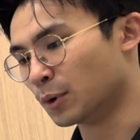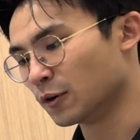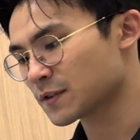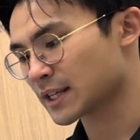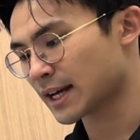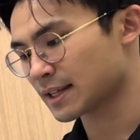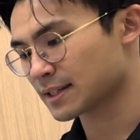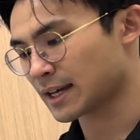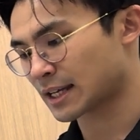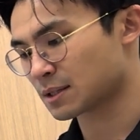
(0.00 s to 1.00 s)
both sides
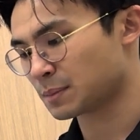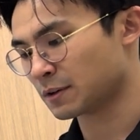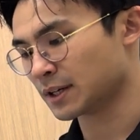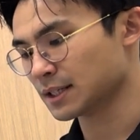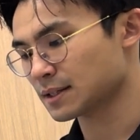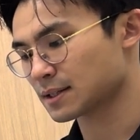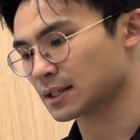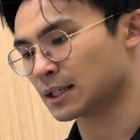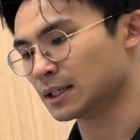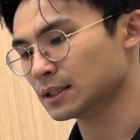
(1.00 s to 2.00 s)
experience
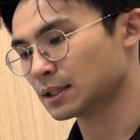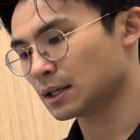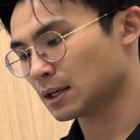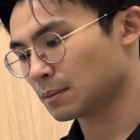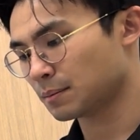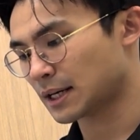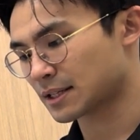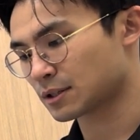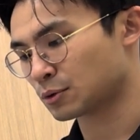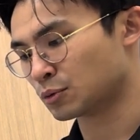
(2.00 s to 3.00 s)
a
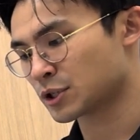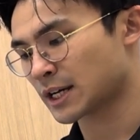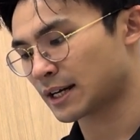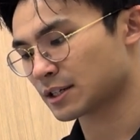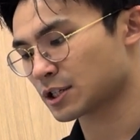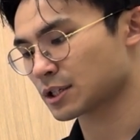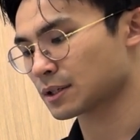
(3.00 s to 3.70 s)
+2 charge.